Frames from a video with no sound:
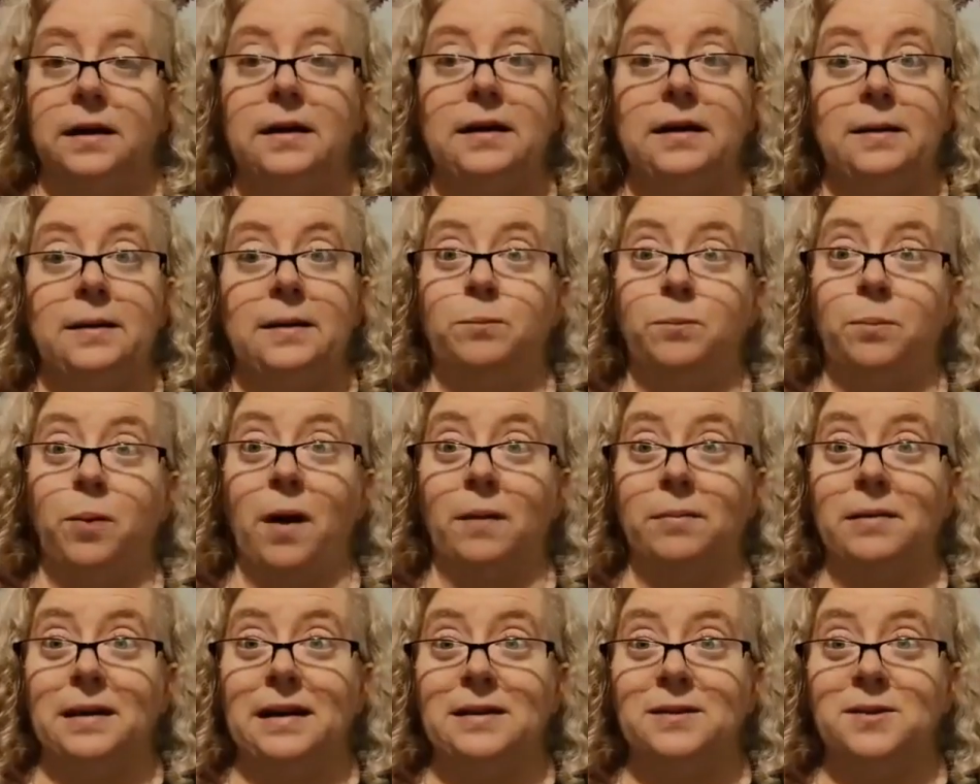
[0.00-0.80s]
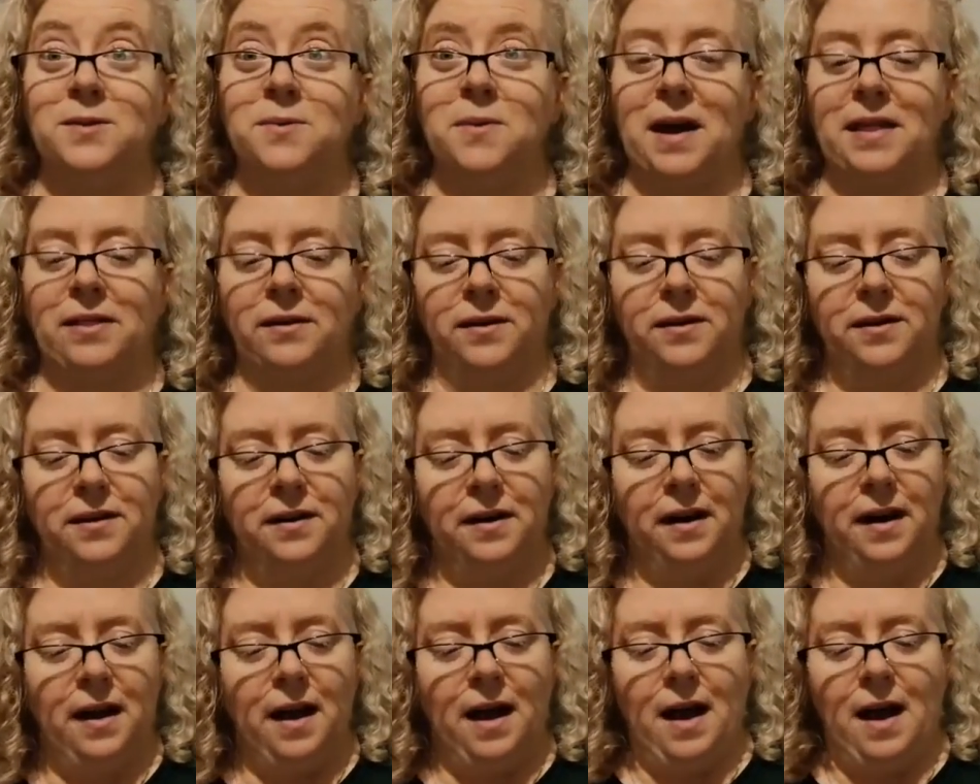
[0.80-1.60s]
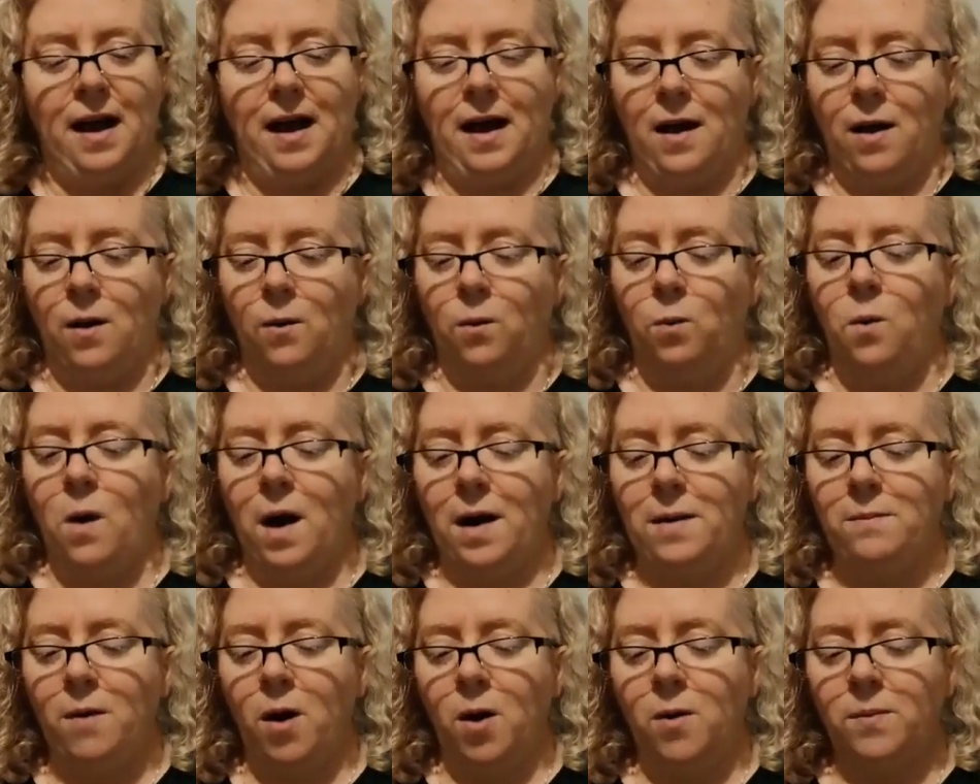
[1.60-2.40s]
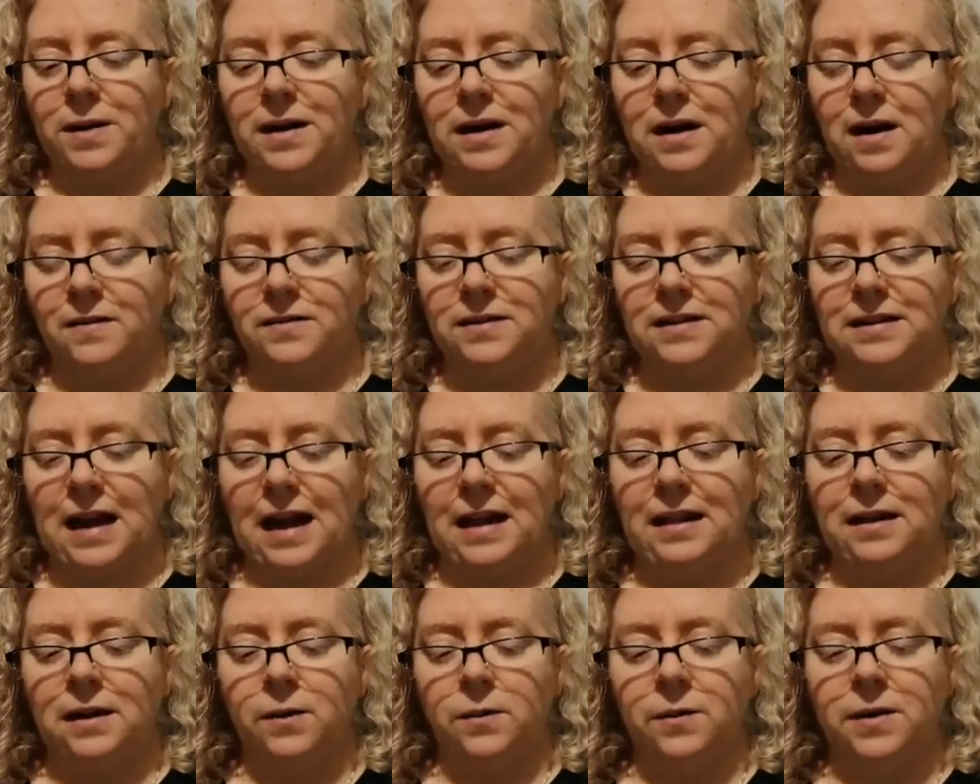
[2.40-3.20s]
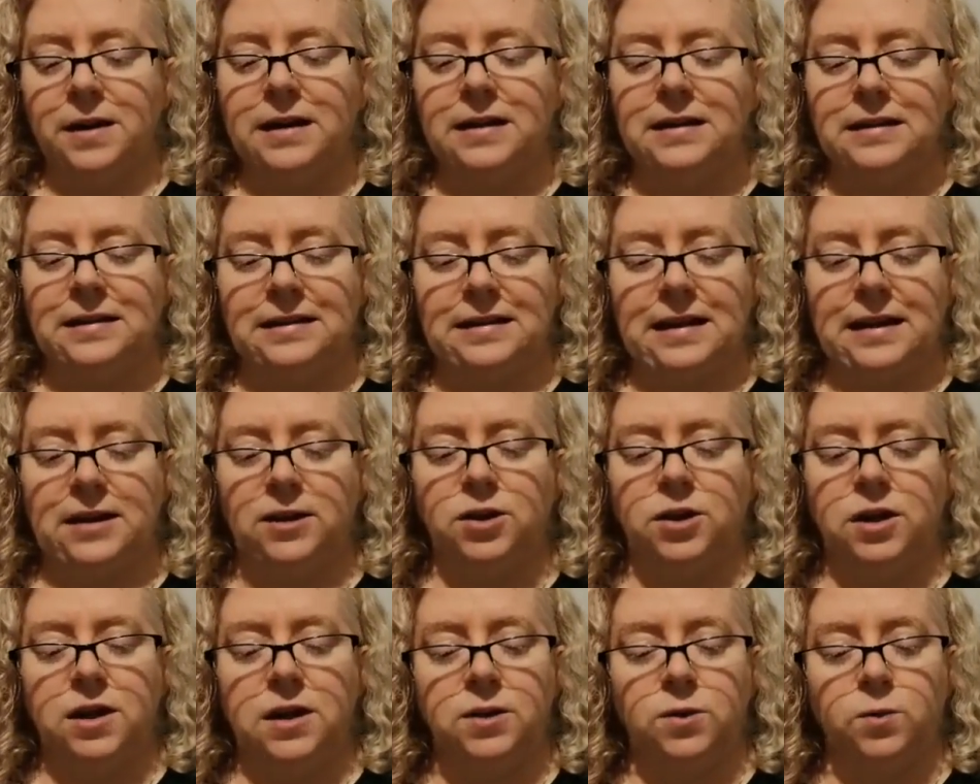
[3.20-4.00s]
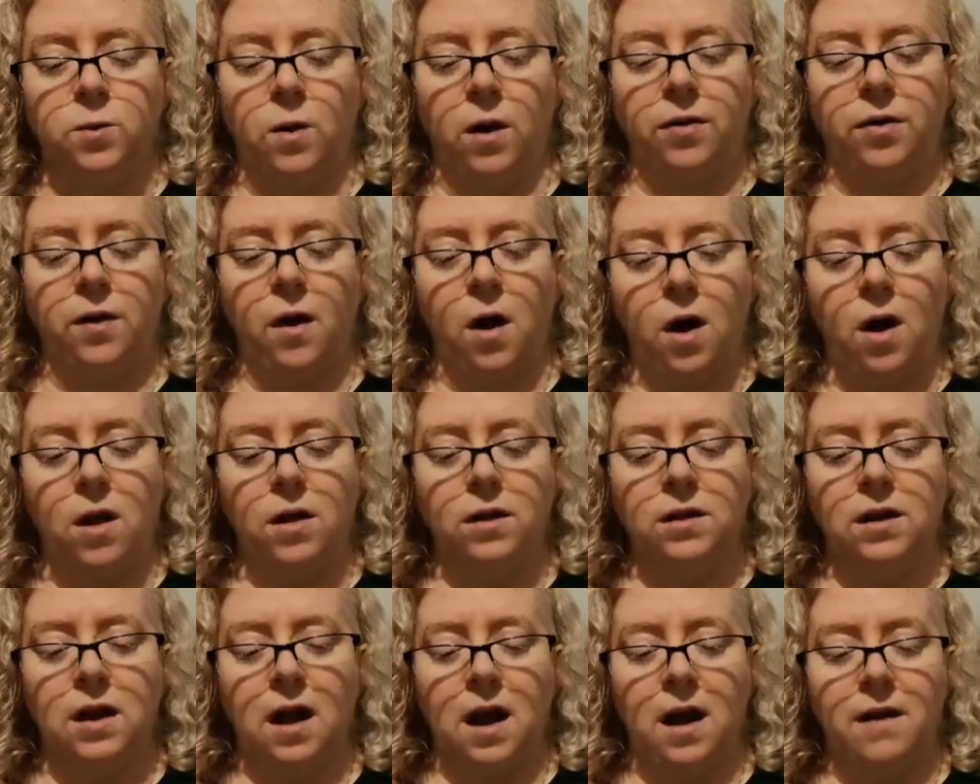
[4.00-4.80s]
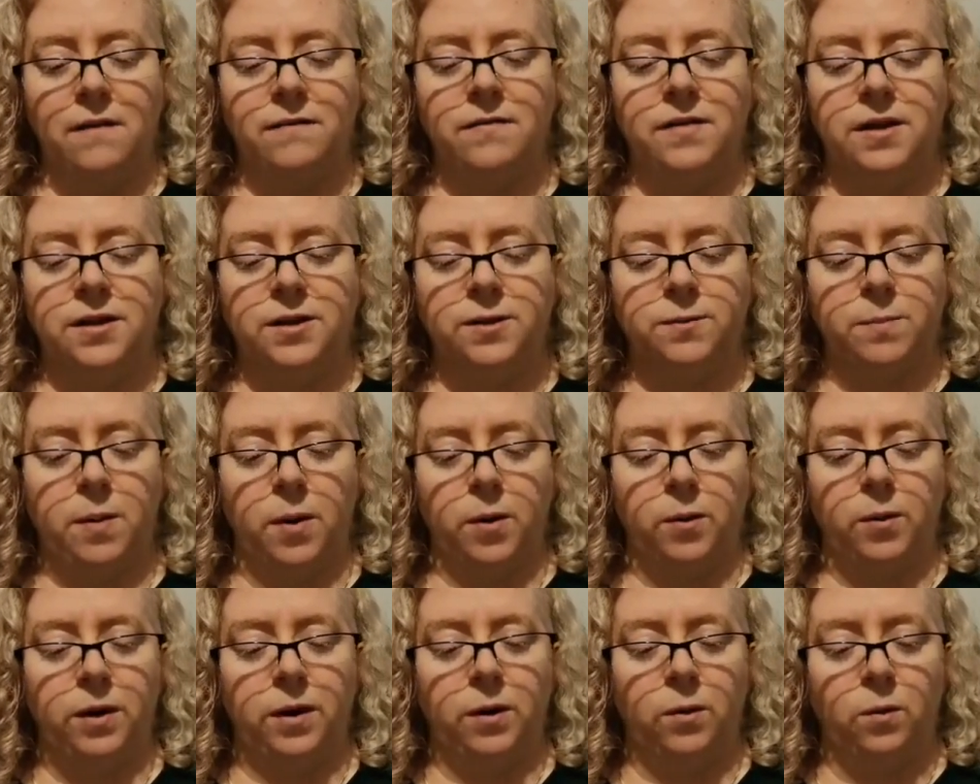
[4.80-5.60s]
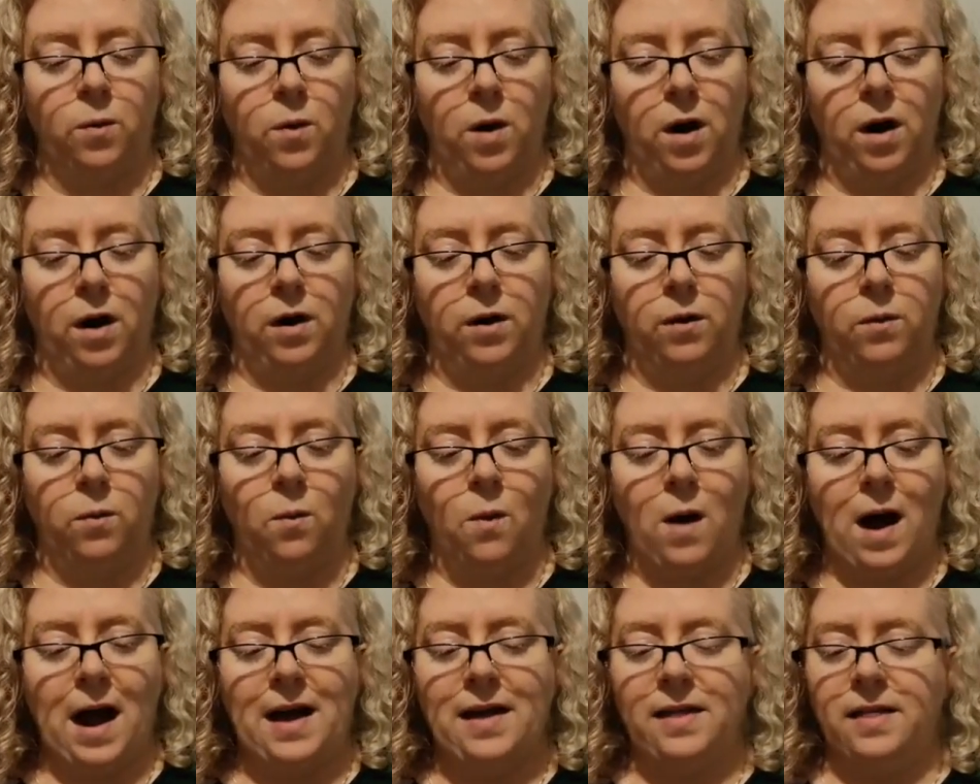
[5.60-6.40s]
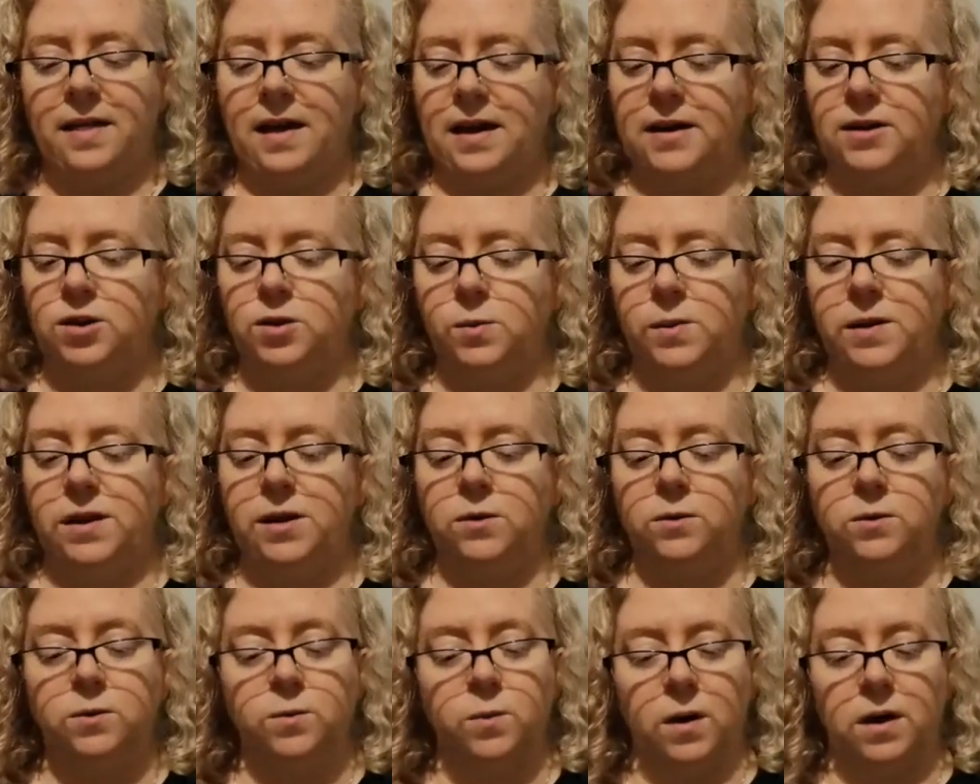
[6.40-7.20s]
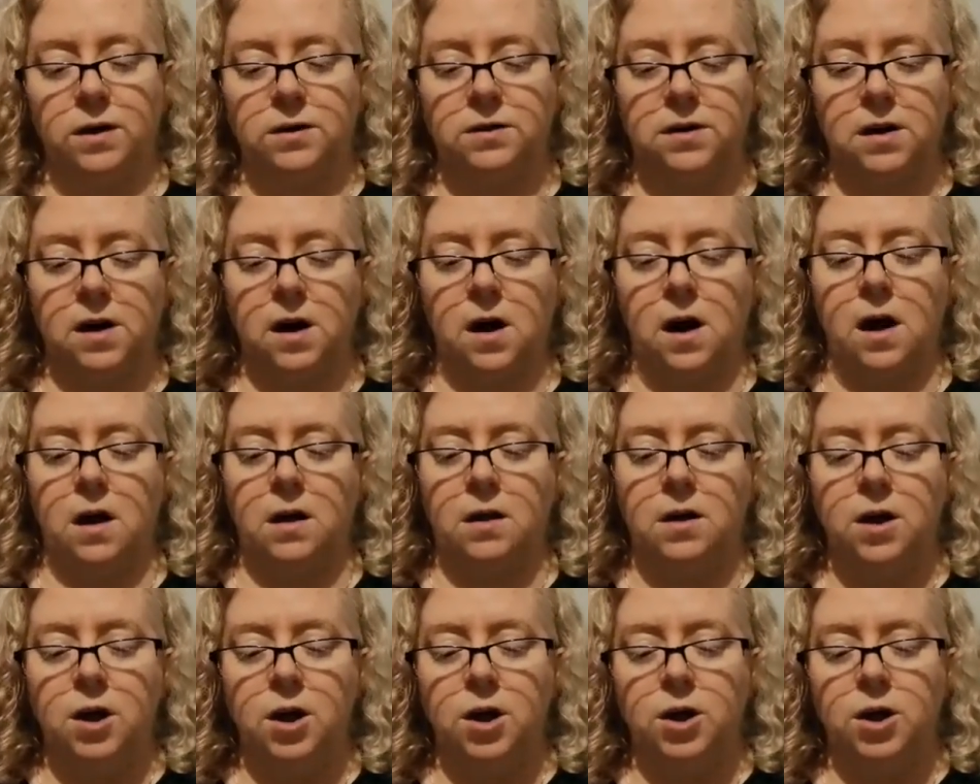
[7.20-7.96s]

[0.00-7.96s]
It probably is the weather. Uh, one moment of silent realization is worth all of the spoken word. Why then do we use words at all?